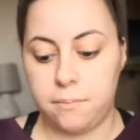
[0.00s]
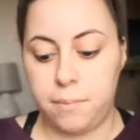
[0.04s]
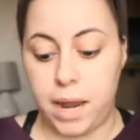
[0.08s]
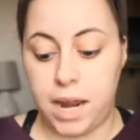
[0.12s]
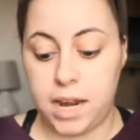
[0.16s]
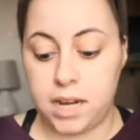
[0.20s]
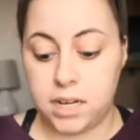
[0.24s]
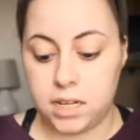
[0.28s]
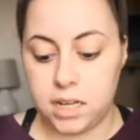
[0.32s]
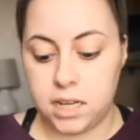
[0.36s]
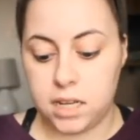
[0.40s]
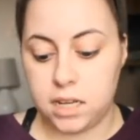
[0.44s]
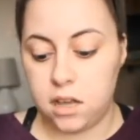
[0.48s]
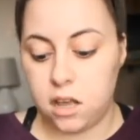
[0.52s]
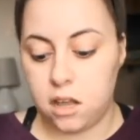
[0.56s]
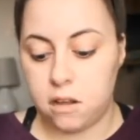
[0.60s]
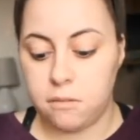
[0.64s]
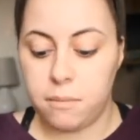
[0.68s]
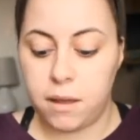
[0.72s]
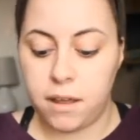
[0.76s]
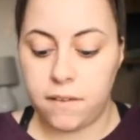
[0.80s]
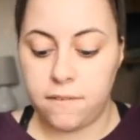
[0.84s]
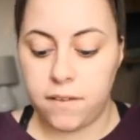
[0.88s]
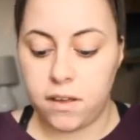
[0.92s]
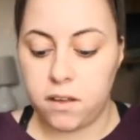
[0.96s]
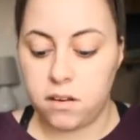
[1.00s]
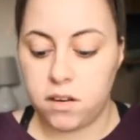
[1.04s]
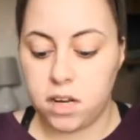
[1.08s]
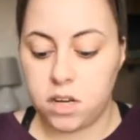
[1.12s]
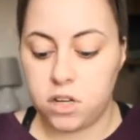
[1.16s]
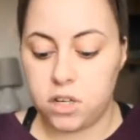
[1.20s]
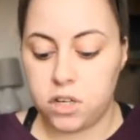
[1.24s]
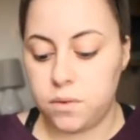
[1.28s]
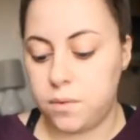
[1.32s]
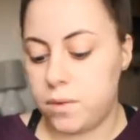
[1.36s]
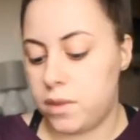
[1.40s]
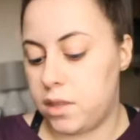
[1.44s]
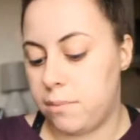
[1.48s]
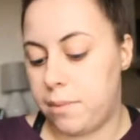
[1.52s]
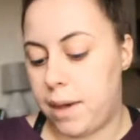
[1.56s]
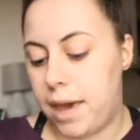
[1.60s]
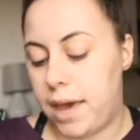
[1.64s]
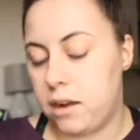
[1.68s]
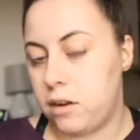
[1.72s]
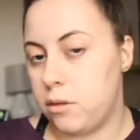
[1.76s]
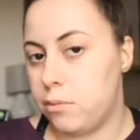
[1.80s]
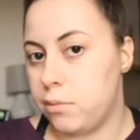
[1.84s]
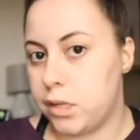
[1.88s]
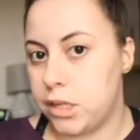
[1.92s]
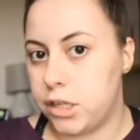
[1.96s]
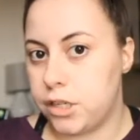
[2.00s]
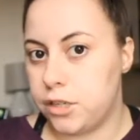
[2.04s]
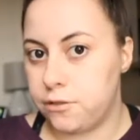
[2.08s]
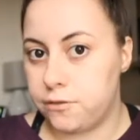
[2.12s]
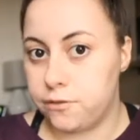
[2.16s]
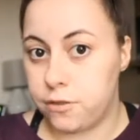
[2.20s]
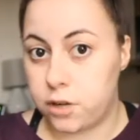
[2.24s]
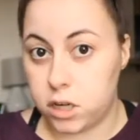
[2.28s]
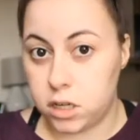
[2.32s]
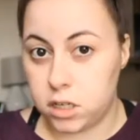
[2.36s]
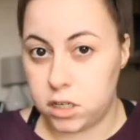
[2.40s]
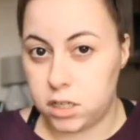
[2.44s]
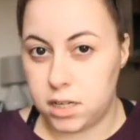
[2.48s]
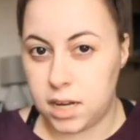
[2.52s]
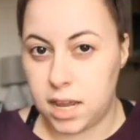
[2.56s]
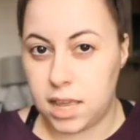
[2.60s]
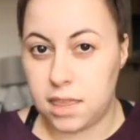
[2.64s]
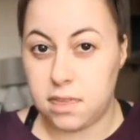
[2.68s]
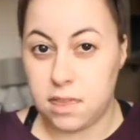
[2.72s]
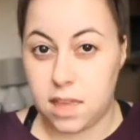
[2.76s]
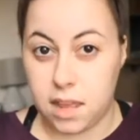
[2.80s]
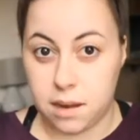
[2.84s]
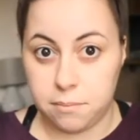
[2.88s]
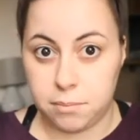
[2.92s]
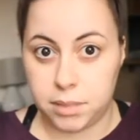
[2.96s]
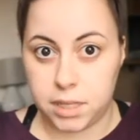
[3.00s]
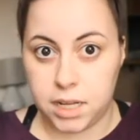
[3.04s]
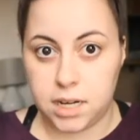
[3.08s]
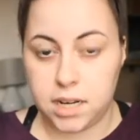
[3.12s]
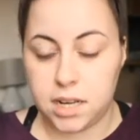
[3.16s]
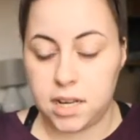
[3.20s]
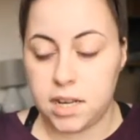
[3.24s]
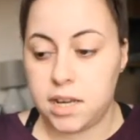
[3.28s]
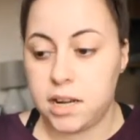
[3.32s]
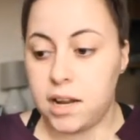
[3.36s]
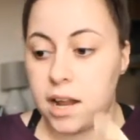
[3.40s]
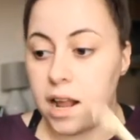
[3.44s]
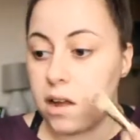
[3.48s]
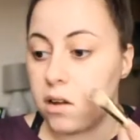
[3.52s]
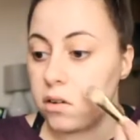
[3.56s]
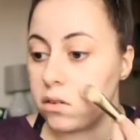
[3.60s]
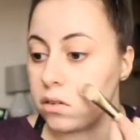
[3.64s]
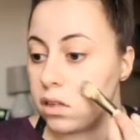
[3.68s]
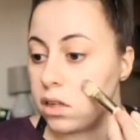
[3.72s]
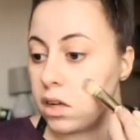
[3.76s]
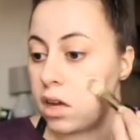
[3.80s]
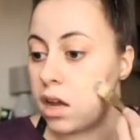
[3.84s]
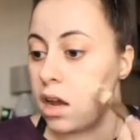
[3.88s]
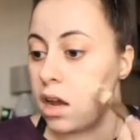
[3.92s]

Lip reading: painting on my foundation with the paddle brush first and then blending it out.